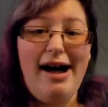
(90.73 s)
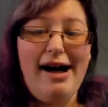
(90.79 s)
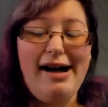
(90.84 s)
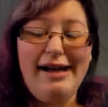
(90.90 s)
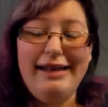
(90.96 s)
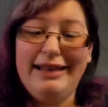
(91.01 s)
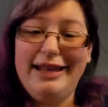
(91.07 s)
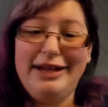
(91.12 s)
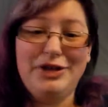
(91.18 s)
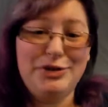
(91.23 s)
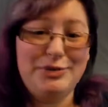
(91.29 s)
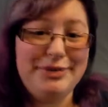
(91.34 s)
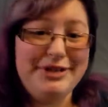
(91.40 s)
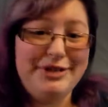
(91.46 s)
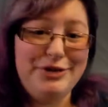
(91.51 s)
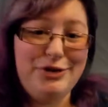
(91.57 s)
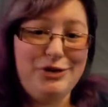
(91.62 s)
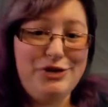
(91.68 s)
I like to
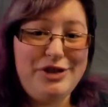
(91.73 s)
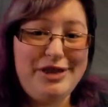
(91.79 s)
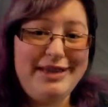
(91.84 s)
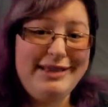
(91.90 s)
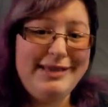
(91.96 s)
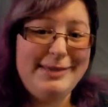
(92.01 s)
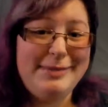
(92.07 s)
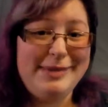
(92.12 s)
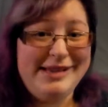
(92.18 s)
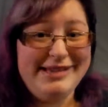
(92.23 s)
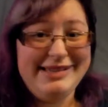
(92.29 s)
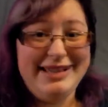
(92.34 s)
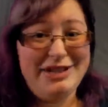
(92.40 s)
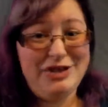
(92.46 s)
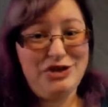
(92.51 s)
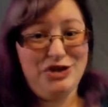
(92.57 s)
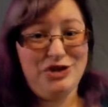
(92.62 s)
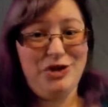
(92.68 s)
research things because
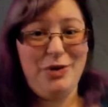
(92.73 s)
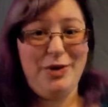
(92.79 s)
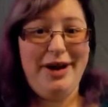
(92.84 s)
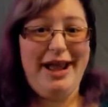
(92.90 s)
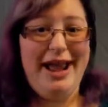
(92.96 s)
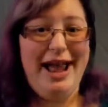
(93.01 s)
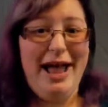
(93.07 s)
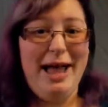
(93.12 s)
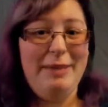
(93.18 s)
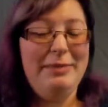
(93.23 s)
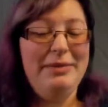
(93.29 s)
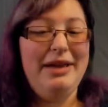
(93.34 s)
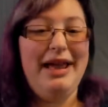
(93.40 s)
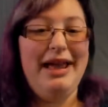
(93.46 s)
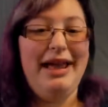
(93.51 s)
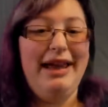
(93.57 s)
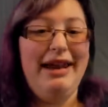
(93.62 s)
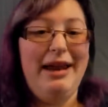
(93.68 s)
that's just who I am,
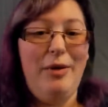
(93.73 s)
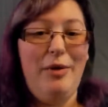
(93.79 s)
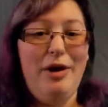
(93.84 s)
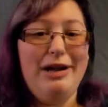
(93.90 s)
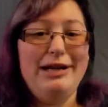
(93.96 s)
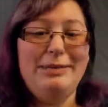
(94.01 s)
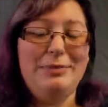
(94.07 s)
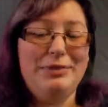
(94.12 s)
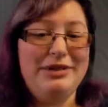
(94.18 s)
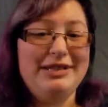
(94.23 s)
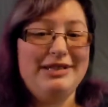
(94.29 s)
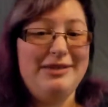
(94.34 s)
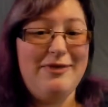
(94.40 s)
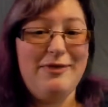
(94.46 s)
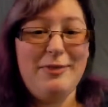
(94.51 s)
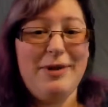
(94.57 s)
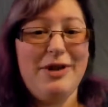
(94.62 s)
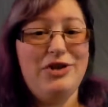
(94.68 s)
and I wanted to put this
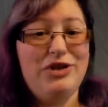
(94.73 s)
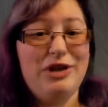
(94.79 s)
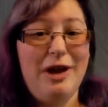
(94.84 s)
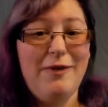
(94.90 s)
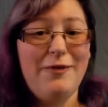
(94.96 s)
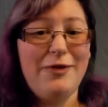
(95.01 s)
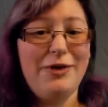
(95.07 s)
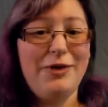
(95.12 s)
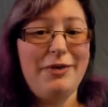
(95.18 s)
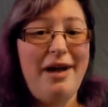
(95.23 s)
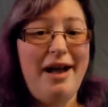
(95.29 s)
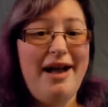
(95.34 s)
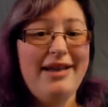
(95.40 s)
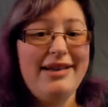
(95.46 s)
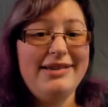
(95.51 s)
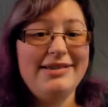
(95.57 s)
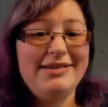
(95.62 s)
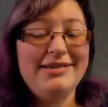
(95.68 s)
information out for you
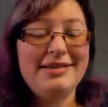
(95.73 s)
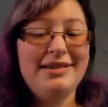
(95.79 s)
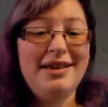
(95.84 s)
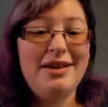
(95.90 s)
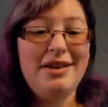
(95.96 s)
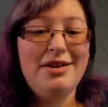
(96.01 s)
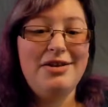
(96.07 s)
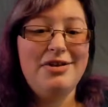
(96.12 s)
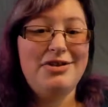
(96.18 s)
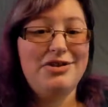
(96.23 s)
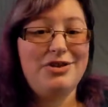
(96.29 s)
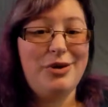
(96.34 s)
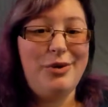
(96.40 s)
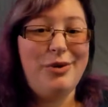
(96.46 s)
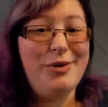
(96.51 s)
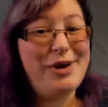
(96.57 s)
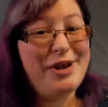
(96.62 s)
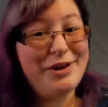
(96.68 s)
guys,
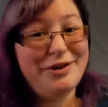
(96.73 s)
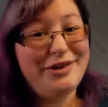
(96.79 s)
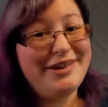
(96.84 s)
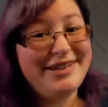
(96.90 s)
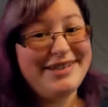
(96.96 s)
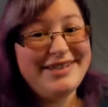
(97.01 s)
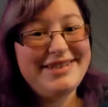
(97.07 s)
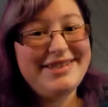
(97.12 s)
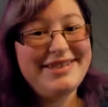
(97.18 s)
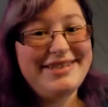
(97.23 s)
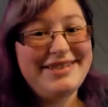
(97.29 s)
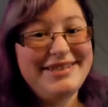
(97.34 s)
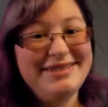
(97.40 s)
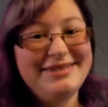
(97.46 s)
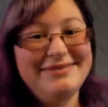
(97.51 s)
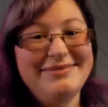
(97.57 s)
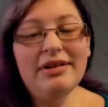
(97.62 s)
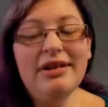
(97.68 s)
so here it is.
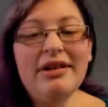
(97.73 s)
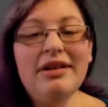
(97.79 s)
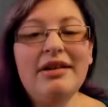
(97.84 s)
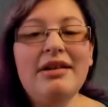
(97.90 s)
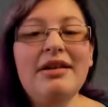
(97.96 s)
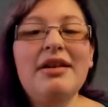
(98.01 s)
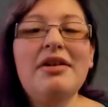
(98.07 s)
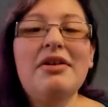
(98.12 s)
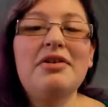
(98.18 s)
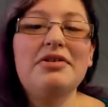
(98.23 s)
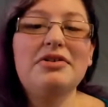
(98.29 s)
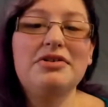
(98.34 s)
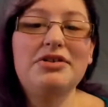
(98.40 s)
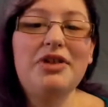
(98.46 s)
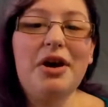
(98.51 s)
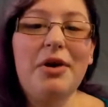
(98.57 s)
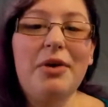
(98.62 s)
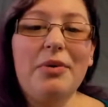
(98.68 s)

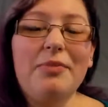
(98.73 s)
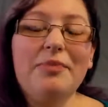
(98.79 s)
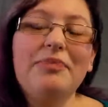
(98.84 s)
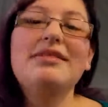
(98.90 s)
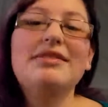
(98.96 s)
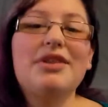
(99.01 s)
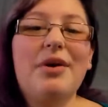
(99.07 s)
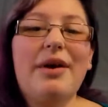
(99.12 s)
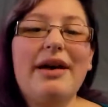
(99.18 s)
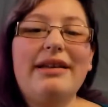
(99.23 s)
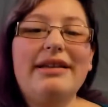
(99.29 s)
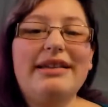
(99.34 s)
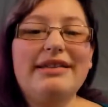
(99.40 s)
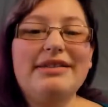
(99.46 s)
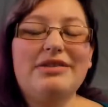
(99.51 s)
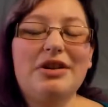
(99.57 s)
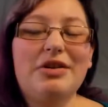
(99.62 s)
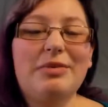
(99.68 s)
So, let's go ahead and
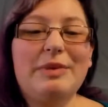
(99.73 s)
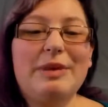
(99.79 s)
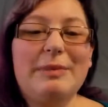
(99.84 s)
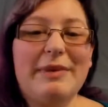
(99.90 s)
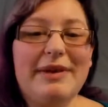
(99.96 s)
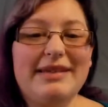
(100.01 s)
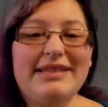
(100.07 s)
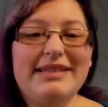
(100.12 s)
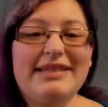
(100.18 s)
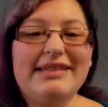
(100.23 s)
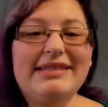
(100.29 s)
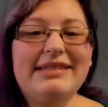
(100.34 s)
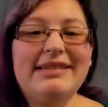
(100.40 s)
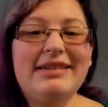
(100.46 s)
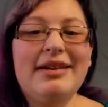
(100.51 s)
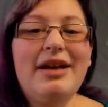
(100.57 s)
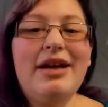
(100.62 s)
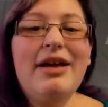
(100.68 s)
get started with the basics.
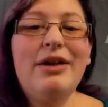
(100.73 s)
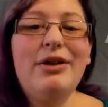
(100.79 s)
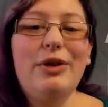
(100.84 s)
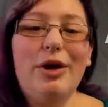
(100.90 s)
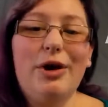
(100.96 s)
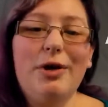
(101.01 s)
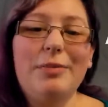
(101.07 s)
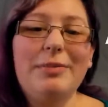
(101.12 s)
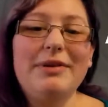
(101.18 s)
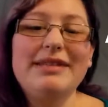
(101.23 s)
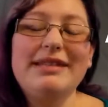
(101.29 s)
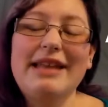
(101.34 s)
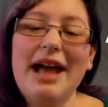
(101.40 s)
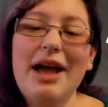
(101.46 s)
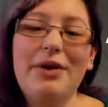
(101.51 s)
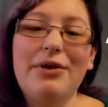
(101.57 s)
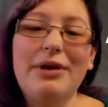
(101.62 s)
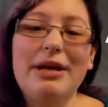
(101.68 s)
LARP is an
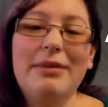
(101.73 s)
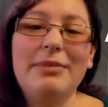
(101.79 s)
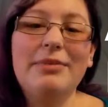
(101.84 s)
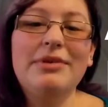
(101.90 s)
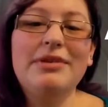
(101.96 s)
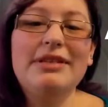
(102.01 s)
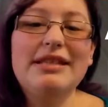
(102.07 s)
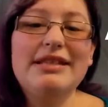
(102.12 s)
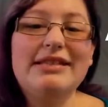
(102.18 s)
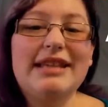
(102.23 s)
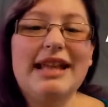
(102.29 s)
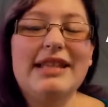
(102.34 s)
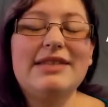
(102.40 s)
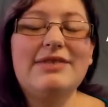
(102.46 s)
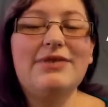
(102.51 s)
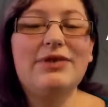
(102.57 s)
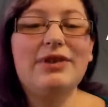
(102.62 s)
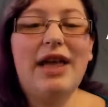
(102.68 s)
acronym that
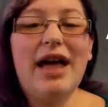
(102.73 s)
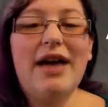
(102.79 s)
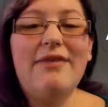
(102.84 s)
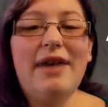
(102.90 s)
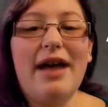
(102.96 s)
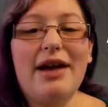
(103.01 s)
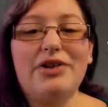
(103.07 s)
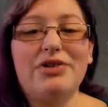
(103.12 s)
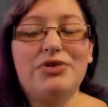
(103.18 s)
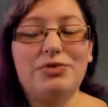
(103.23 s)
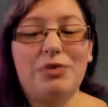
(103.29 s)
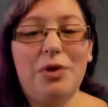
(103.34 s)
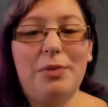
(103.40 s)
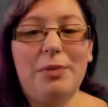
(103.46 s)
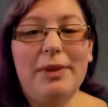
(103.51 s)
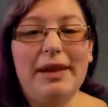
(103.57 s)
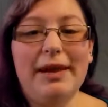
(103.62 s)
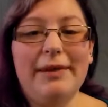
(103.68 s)
stands for Live Action
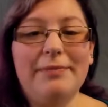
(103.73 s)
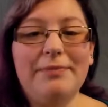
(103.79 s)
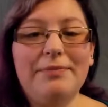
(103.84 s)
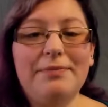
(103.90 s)
Roleplay.